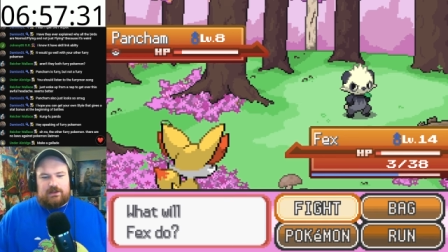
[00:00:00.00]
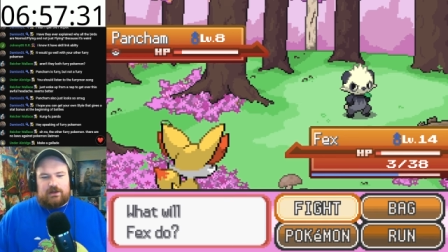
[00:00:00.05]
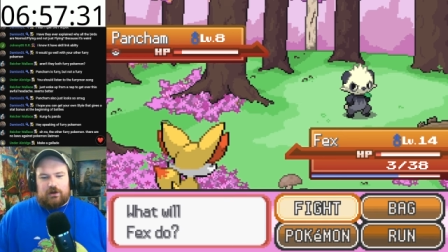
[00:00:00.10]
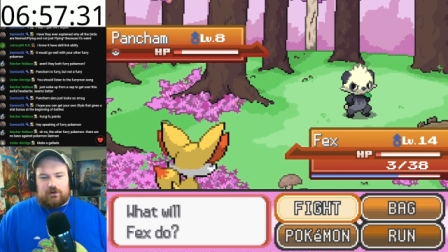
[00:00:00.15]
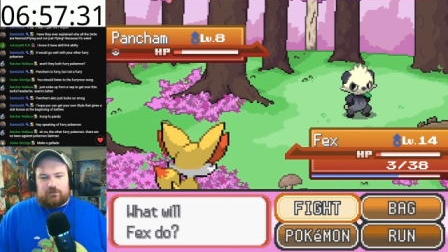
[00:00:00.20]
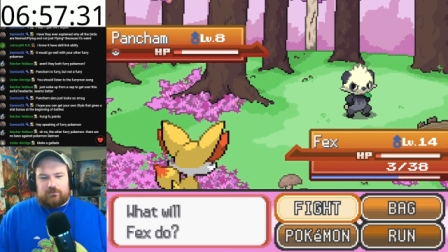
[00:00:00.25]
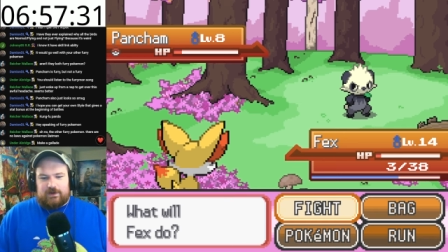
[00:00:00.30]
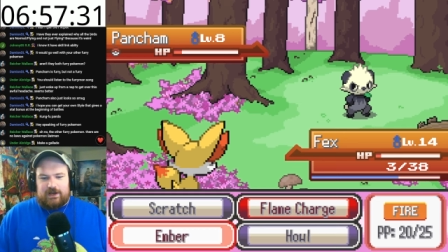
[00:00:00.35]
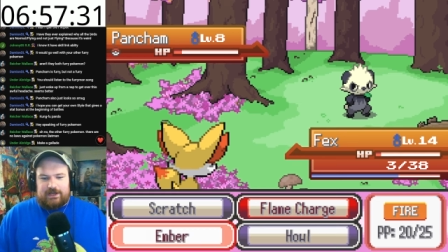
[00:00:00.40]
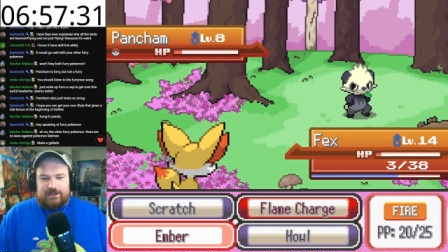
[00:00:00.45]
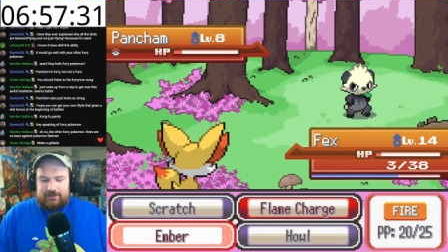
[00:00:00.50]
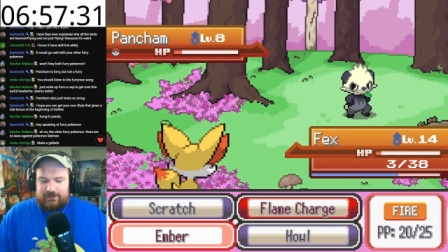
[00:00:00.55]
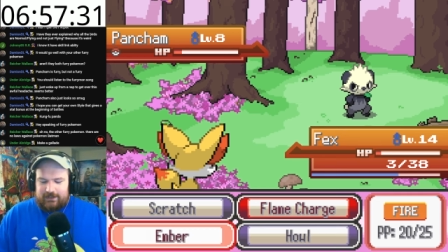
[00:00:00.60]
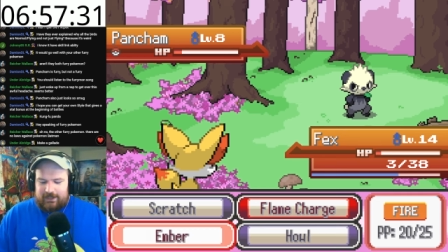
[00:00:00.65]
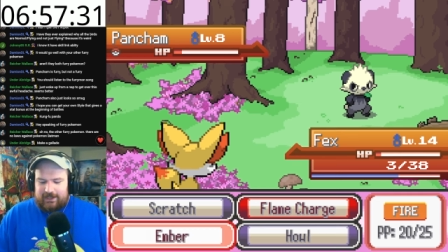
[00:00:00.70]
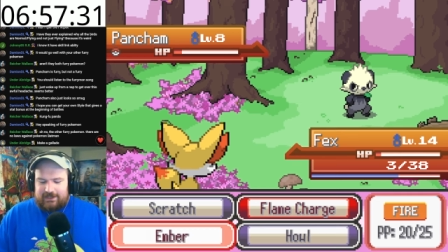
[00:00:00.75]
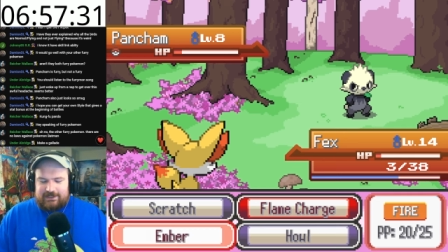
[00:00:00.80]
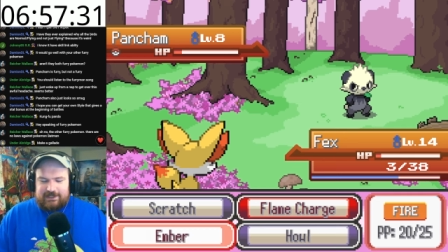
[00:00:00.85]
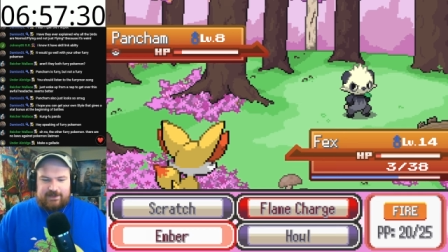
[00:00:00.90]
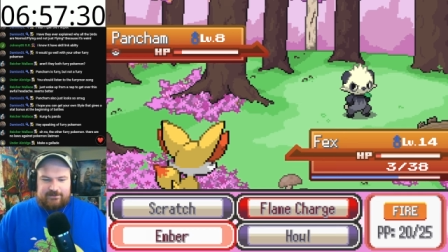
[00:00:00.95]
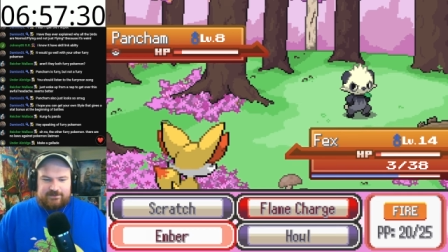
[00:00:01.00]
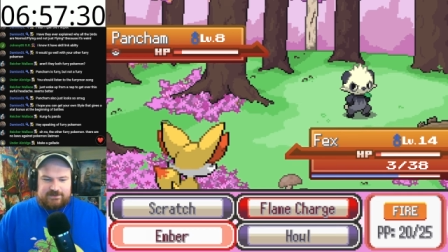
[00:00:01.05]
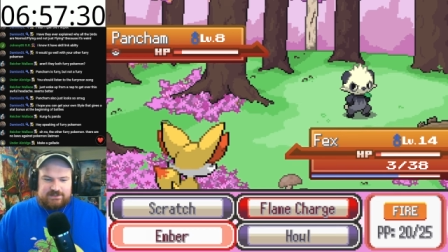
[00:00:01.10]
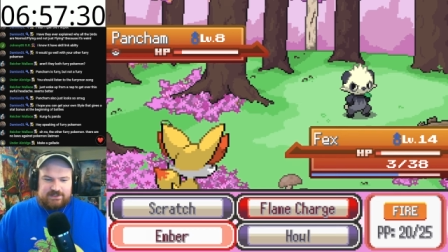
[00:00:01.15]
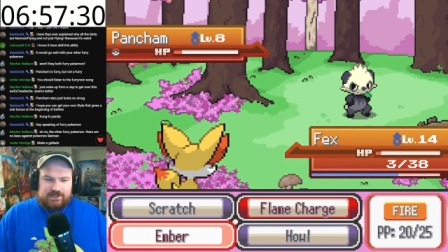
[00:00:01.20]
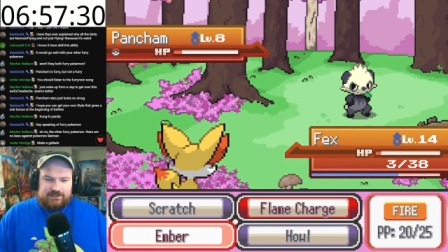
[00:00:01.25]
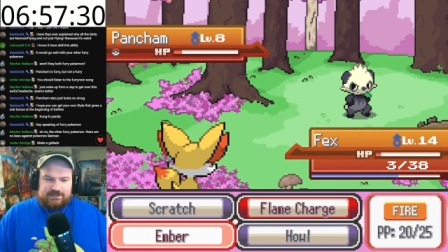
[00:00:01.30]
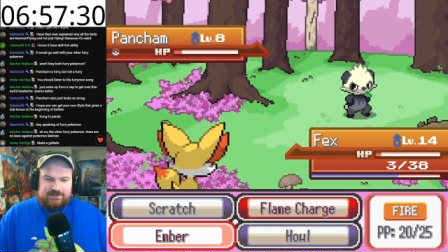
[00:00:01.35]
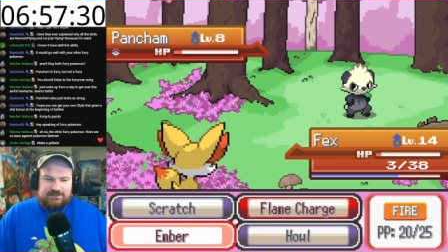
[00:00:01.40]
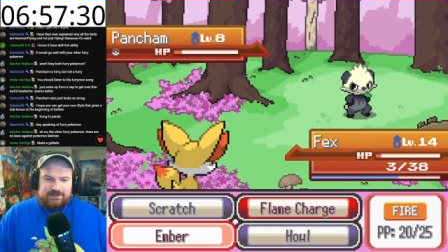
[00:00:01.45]
already, and I have a
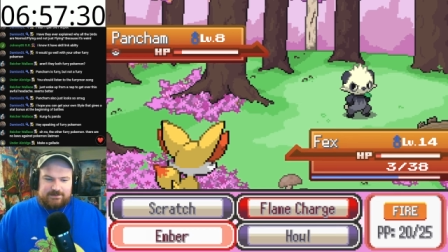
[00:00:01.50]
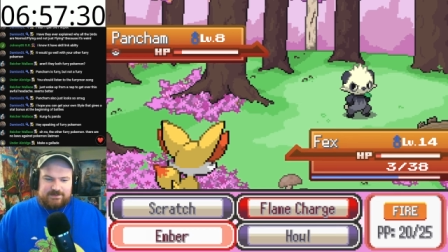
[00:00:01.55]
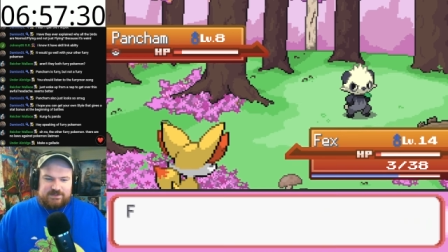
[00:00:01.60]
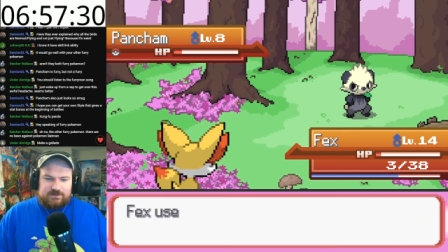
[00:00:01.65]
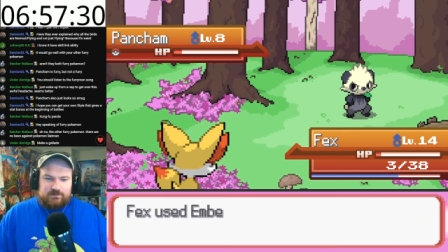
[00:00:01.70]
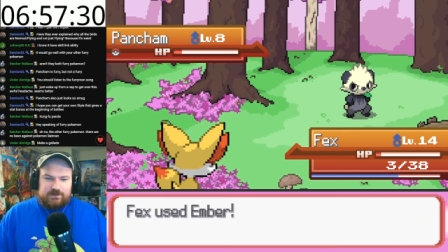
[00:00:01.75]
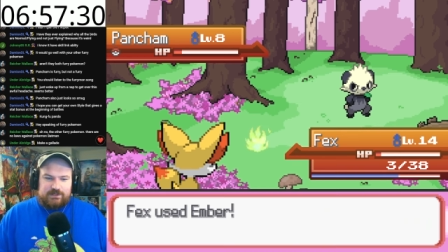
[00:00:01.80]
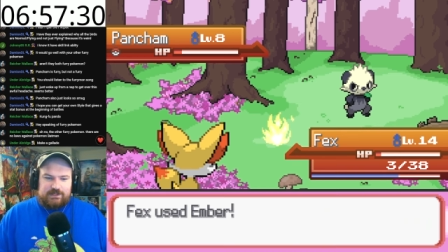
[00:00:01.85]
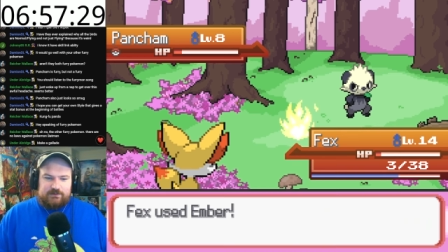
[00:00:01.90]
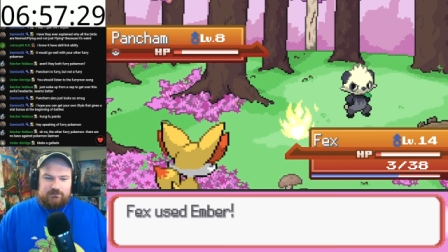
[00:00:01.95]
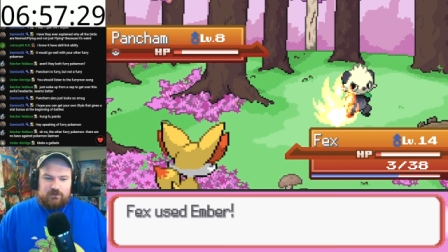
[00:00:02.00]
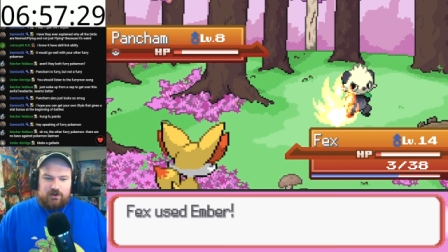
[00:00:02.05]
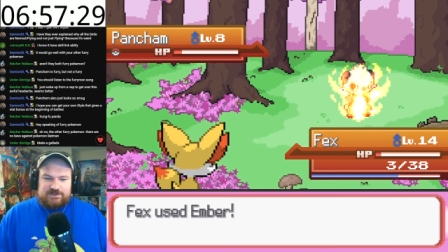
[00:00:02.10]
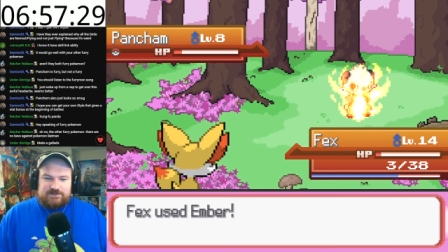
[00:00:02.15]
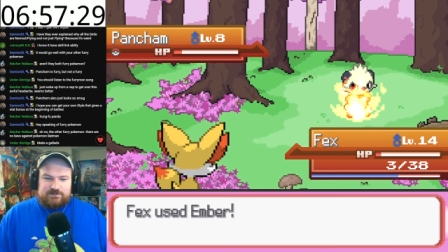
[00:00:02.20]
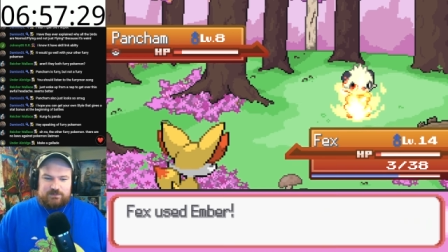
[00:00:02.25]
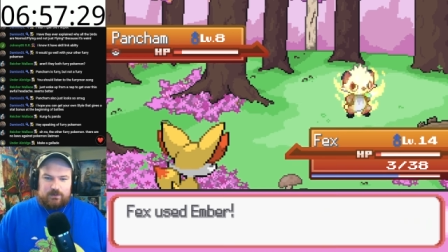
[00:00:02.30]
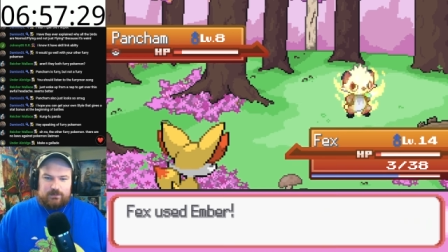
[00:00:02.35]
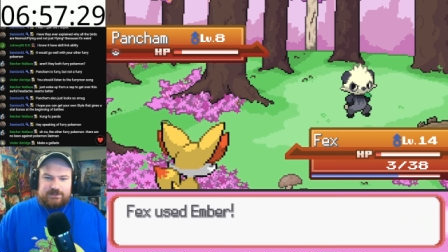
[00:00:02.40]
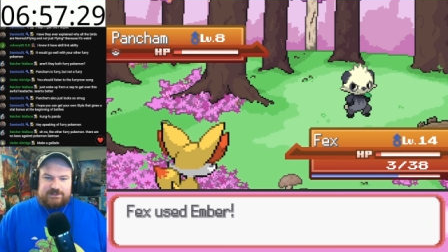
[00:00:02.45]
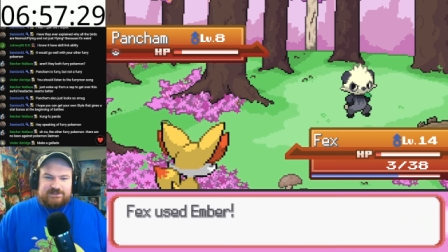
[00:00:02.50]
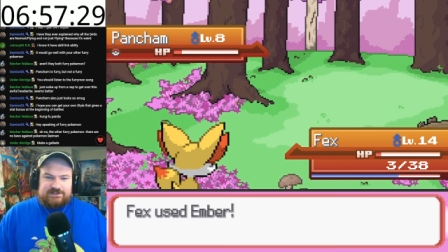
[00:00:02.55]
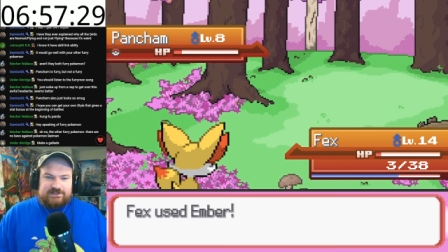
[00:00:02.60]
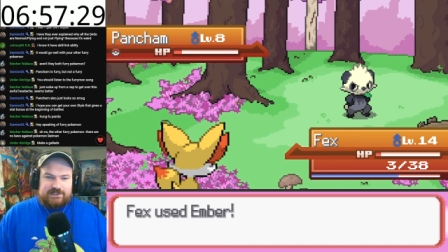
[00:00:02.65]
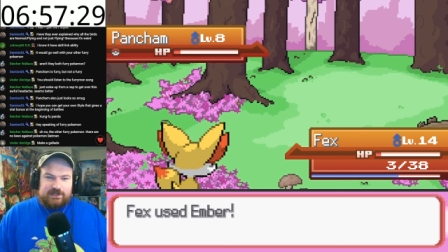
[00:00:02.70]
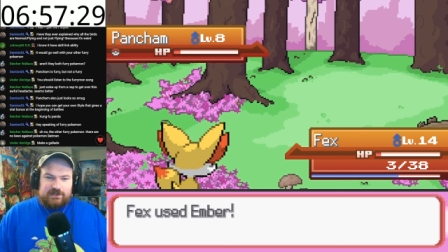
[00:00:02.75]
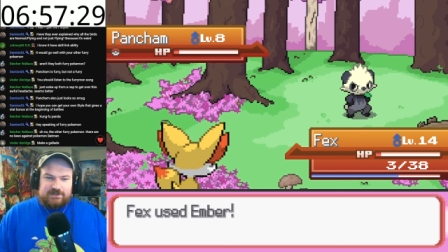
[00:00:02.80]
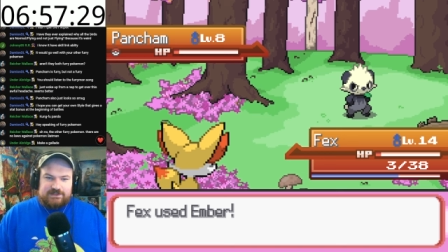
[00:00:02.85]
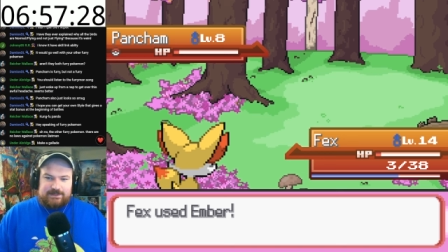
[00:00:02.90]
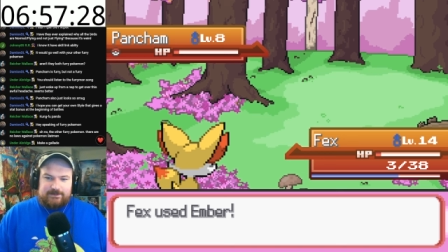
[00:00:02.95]
Psychic type, so really, Ralts probably isn't
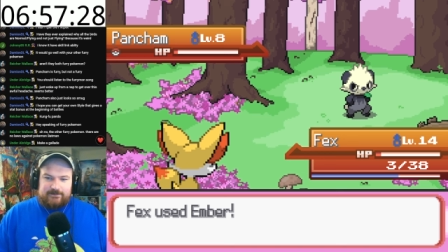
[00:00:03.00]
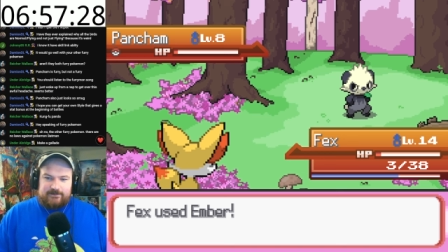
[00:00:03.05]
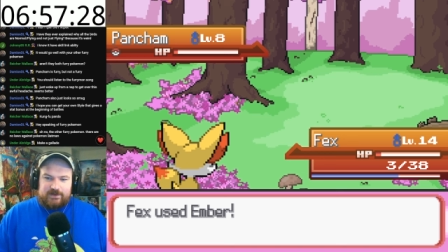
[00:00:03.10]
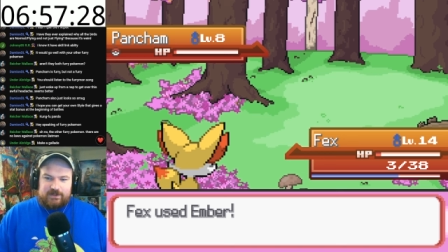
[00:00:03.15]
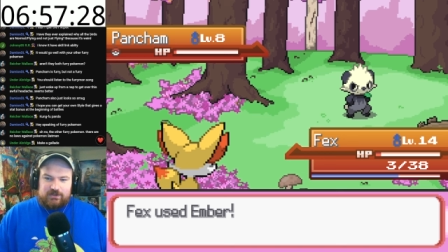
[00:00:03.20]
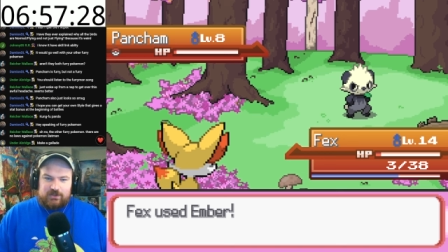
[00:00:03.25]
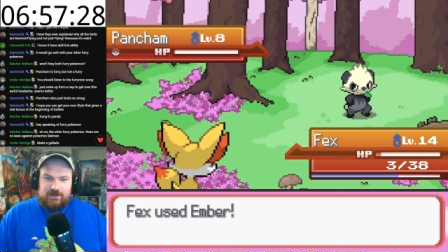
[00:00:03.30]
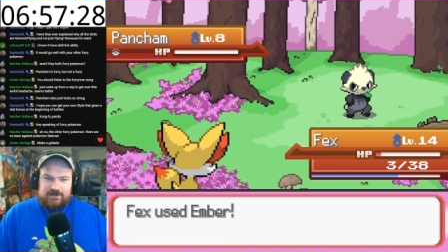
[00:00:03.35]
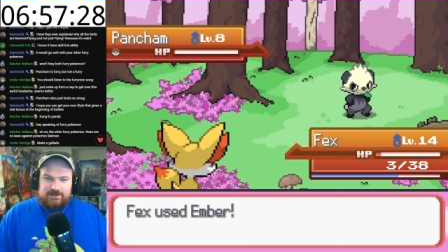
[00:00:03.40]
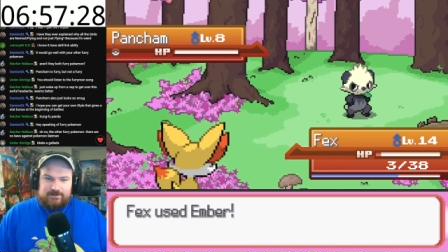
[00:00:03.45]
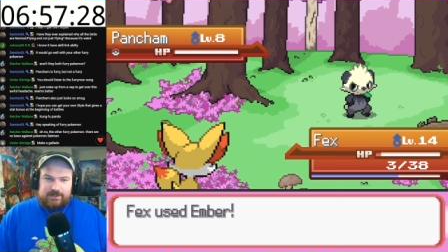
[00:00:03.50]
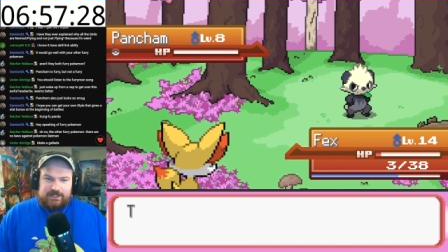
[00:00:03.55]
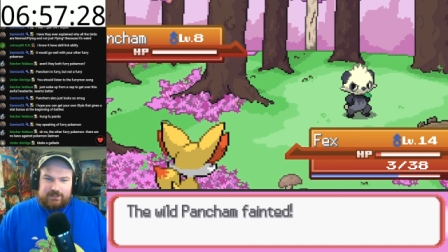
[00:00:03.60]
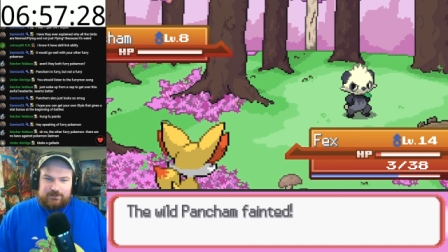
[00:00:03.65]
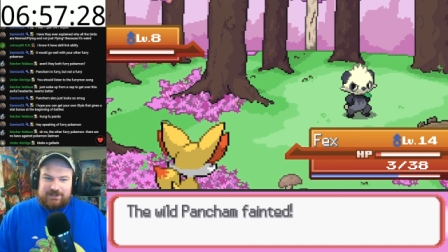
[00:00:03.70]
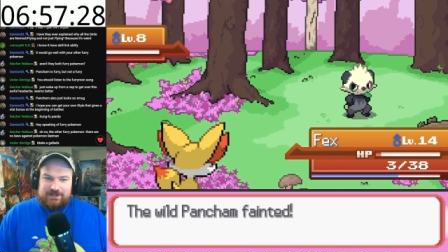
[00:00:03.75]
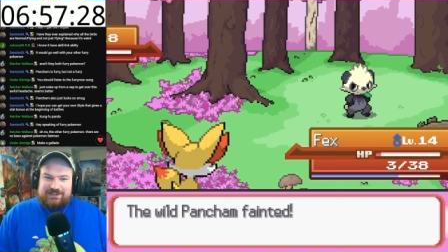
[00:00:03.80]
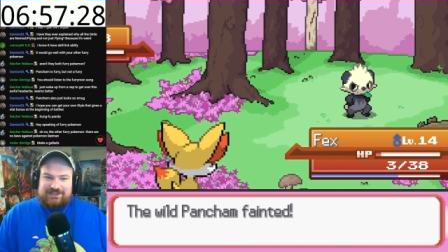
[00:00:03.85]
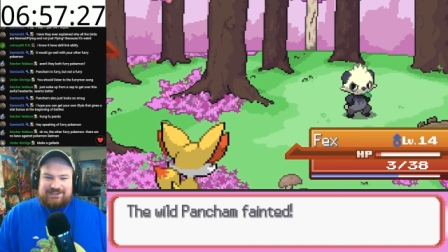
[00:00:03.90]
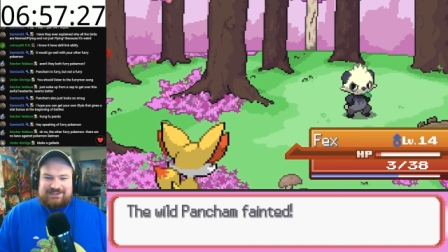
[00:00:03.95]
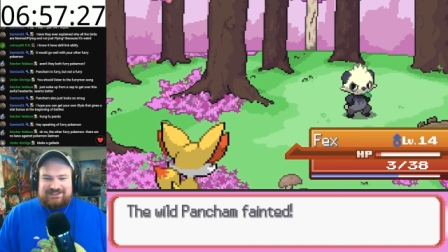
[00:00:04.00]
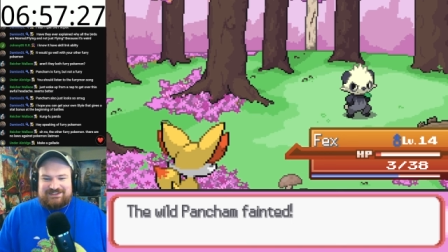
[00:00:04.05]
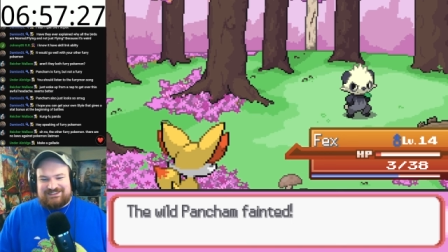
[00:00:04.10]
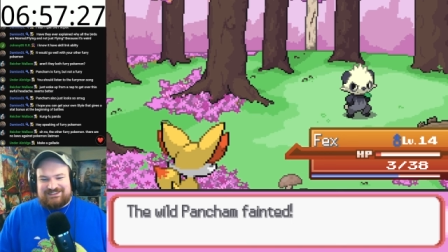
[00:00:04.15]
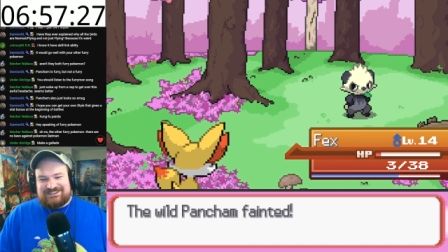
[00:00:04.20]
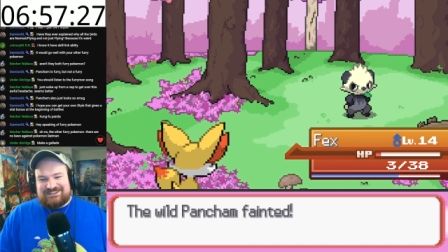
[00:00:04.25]
staying on the team very long to begin with.